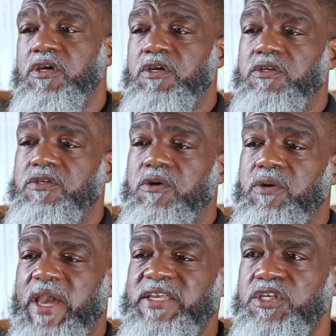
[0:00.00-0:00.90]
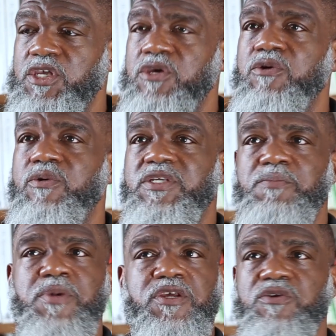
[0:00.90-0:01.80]
So ACU is a
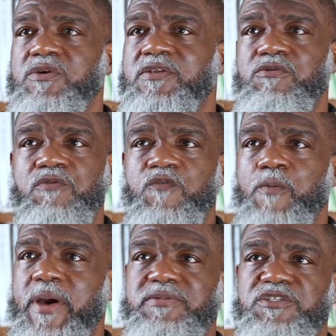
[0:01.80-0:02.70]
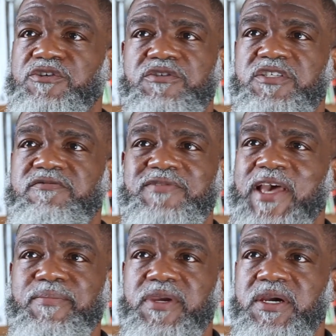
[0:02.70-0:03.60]
ministry of the Reformed Baptist Churches of
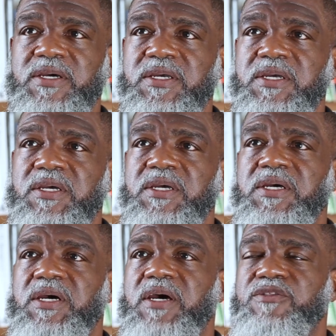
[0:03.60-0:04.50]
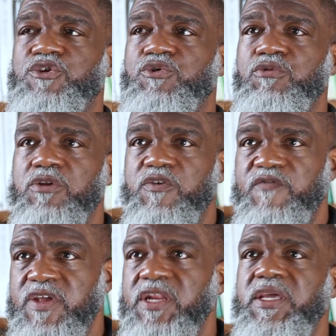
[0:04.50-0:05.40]
Zambia. The School of
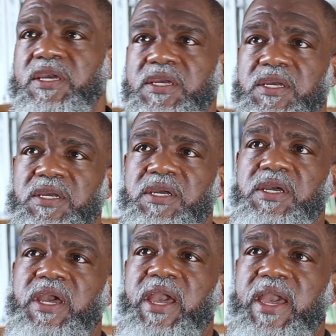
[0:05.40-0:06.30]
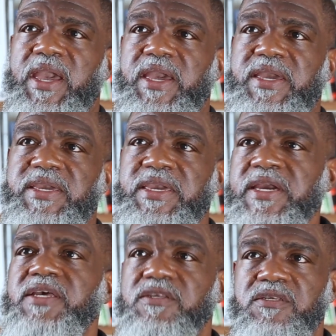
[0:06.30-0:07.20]
Divinity
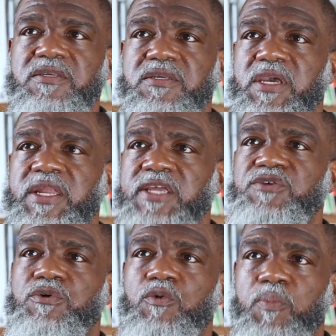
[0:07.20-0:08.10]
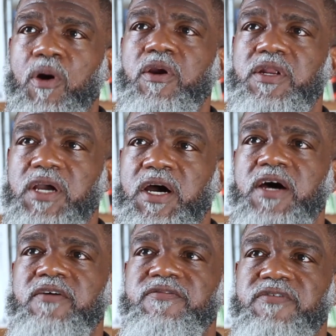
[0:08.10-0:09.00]
is an integral part
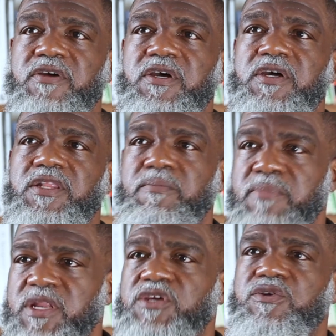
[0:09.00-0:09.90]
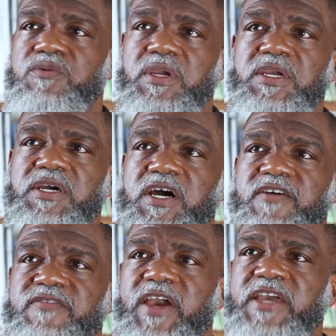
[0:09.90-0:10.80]
of the ministry
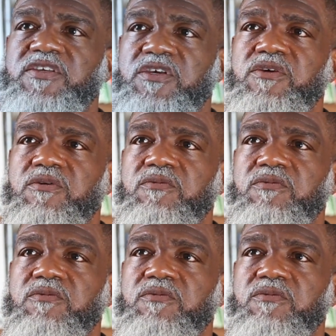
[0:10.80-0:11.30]
of ACU.